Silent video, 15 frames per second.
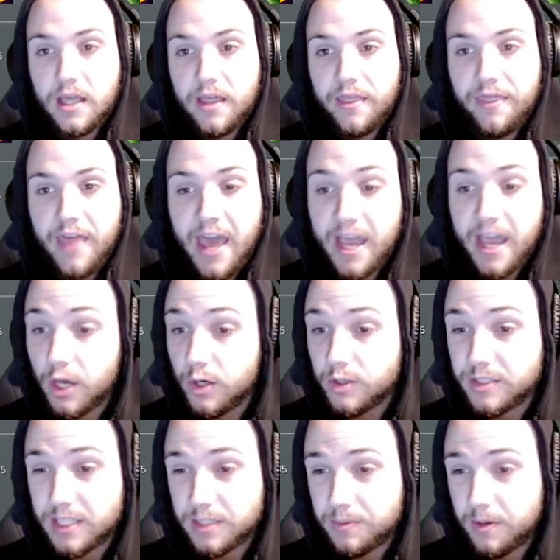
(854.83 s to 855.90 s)
that
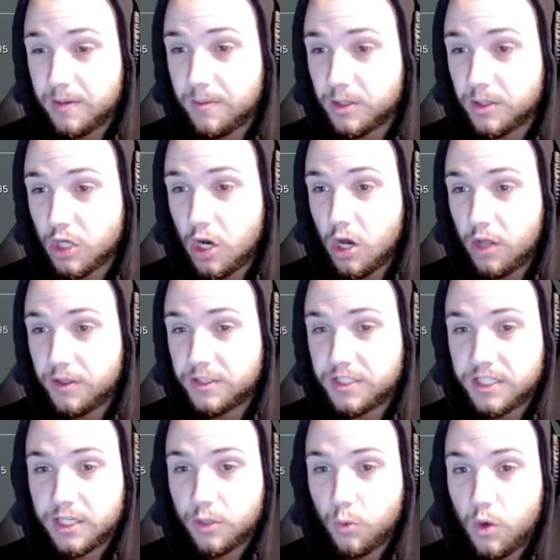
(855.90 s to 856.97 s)
goes, that's pretty much all the
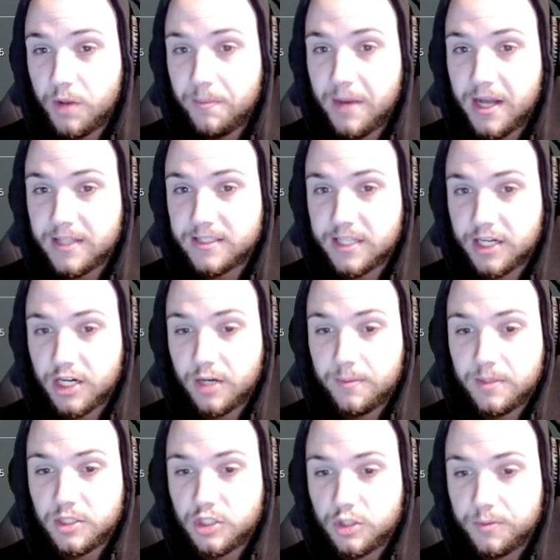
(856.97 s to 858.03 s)
tier 1 mods that are going to
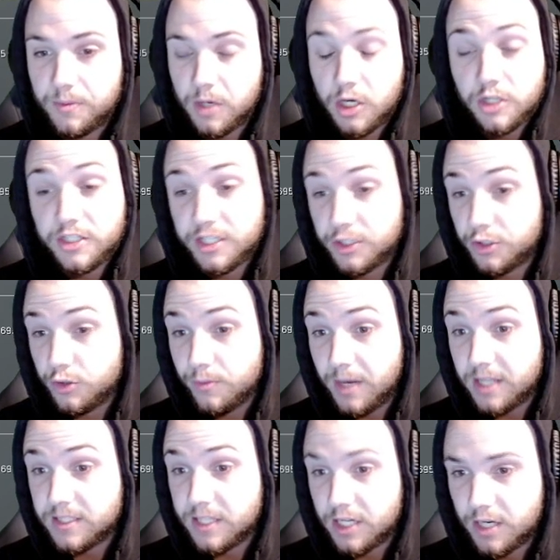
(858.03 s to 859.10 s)
be super, or tier 2
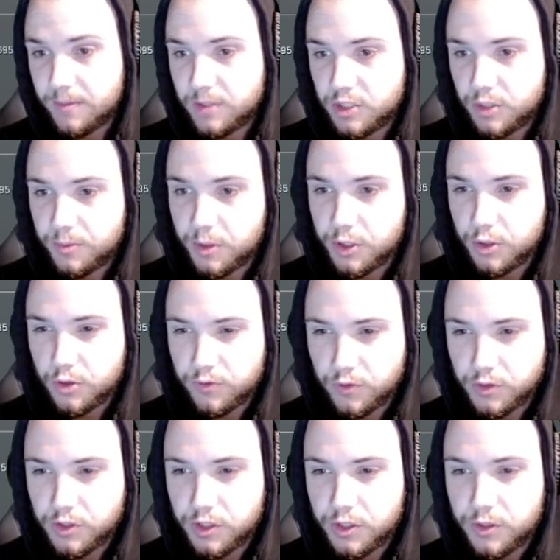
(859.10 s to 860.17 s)
mods that are going to be super
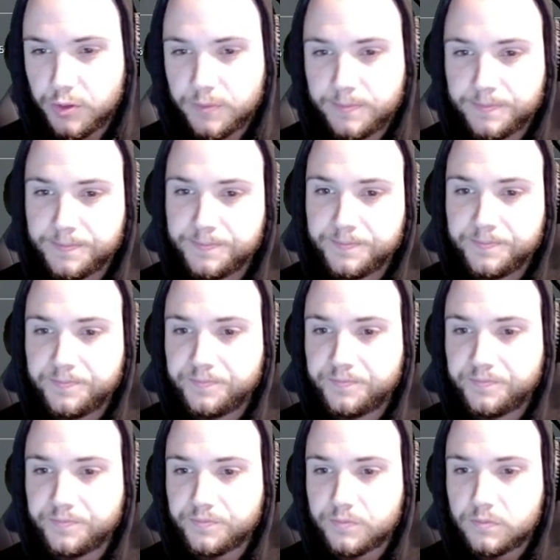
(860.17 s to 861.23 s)
useful to you.
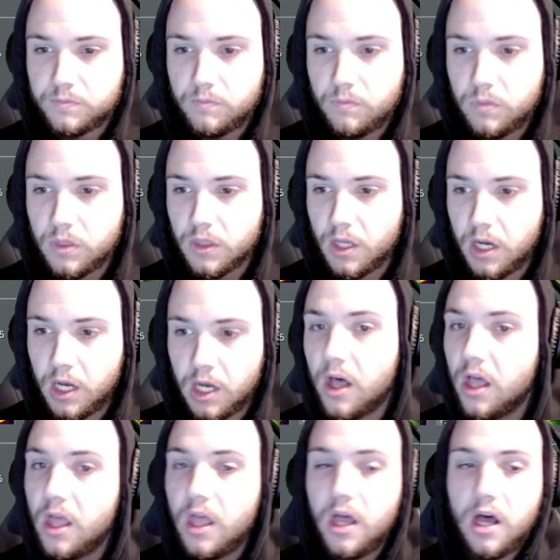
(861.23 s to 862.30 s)

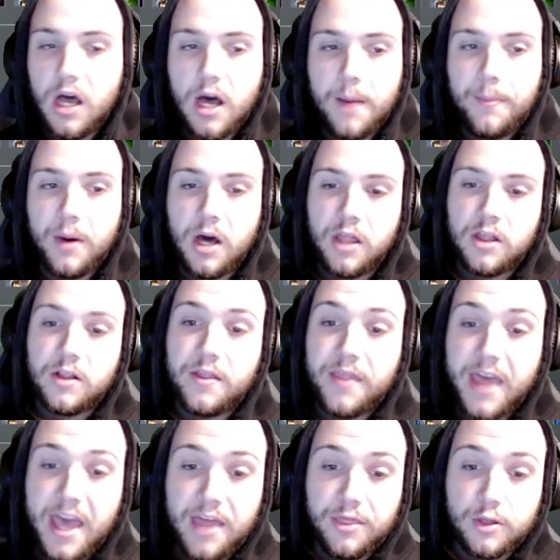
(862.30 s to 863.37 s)
But other than
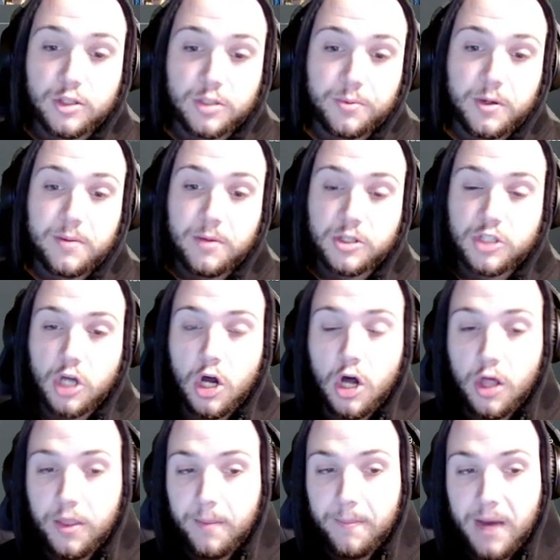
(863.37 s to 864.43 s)
that, those are pretty much
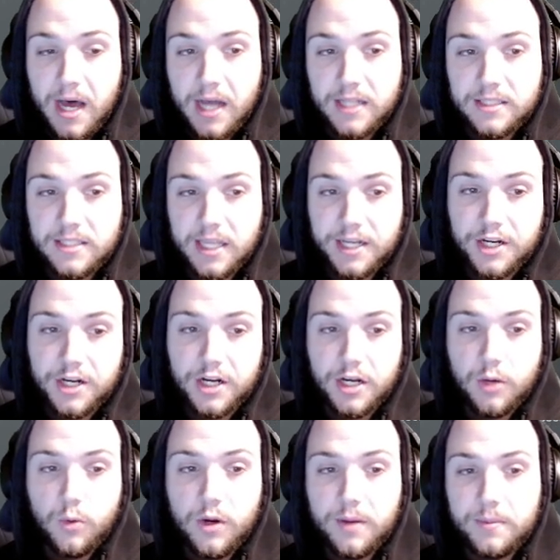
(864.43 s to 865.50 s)
all the mods that you're going
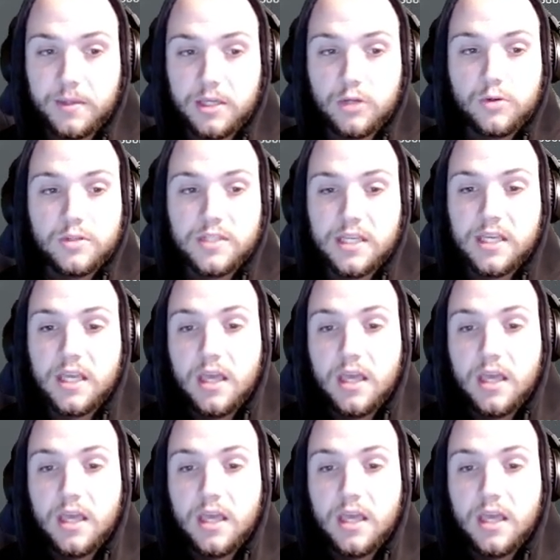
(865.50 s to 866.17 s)
to want to be using.